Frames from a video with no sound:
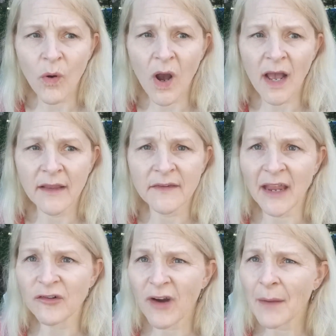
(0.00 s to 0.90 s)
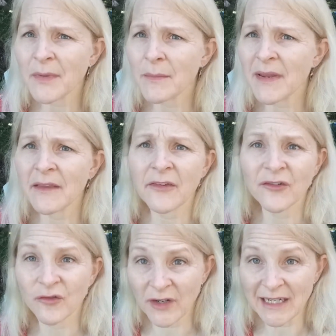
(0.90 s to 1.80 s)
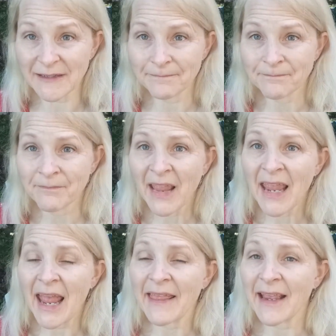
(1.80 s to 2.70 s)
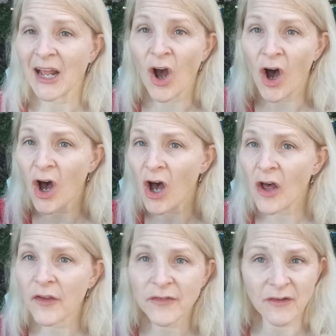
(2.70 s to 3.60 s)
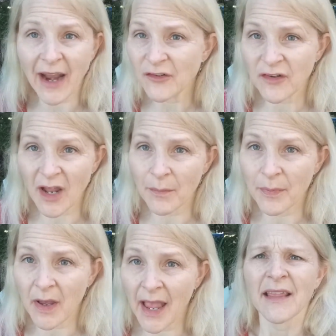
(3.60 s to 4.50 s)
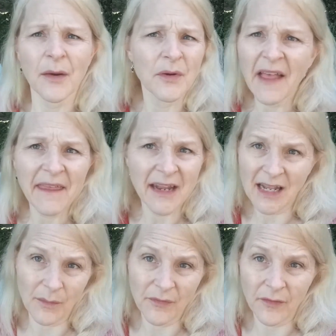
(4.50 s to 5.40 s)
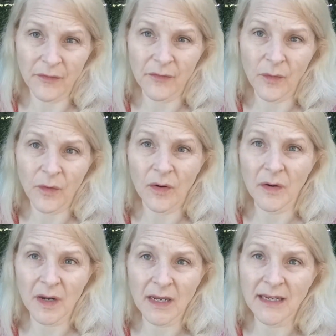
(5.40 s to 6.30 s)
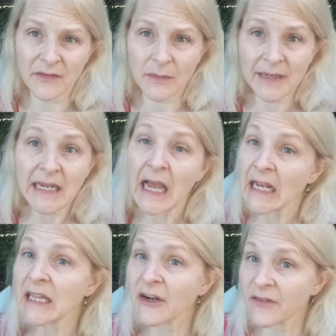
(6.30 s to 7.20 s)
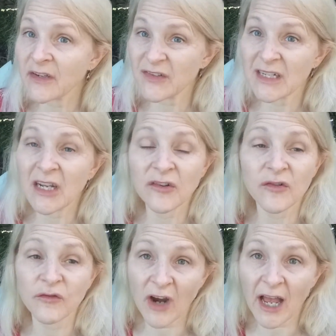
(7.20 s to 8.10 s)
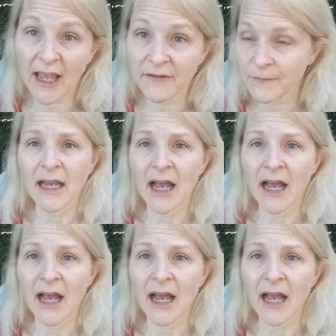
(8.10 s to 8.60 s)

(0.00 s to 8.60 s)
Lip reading: was I dropped them in the street and they got all scratched up. They were not that helpful for giving me a clear vision and to drive.